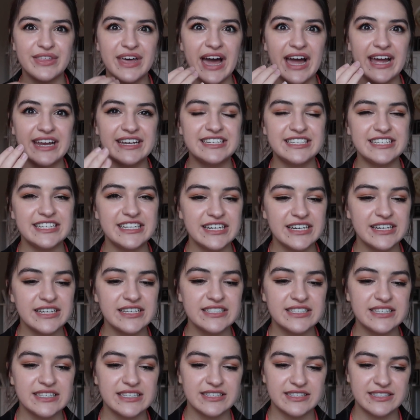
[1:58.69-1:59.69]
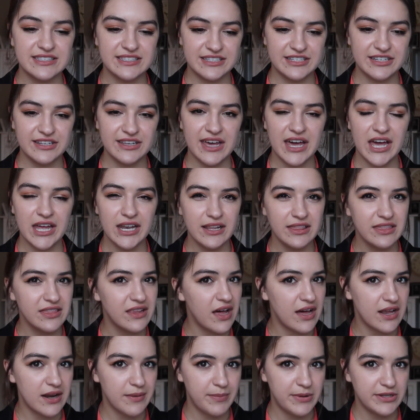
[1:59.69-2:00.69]
The ideas still had a
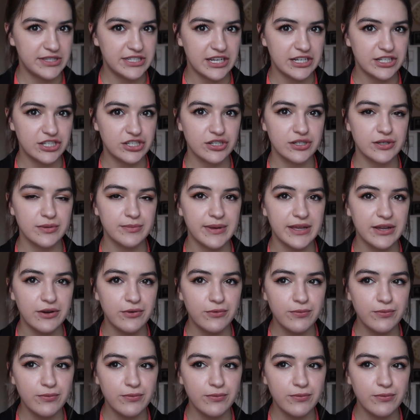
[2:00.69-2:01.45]
lot of potential to be